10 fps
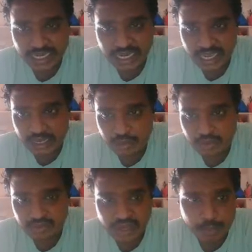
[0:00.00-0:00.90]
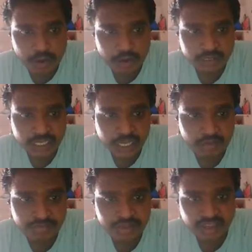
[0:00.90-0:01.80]
The flocculant settling removes a
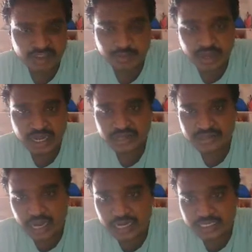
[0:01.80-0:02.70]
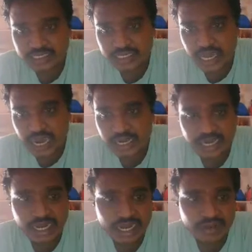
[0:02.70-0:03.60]
portion of the suspended solids in
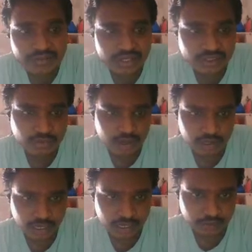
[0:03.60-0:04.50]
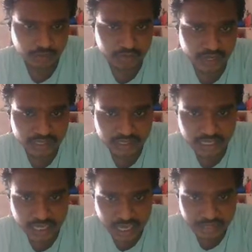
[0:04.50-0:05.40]
untreated wastewater. So
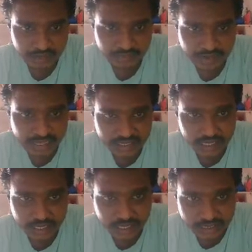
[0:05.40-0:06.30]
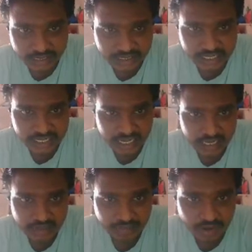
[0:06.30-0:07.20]
that's why I said the
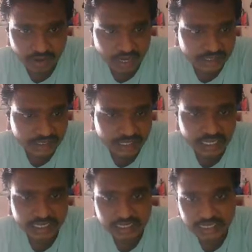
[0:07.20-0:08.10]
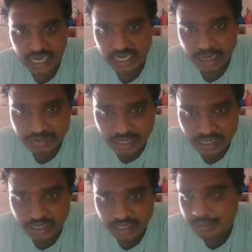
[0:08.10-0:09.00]
discrete and the flocculant settling, this
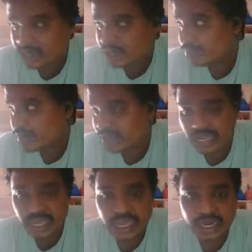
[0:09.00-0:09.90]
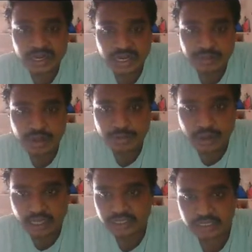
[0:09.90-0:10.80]
all comes under the preliminary
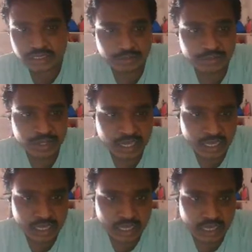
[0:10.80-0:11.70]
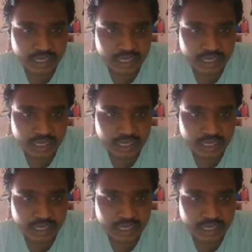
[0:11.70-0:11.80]
treatment process.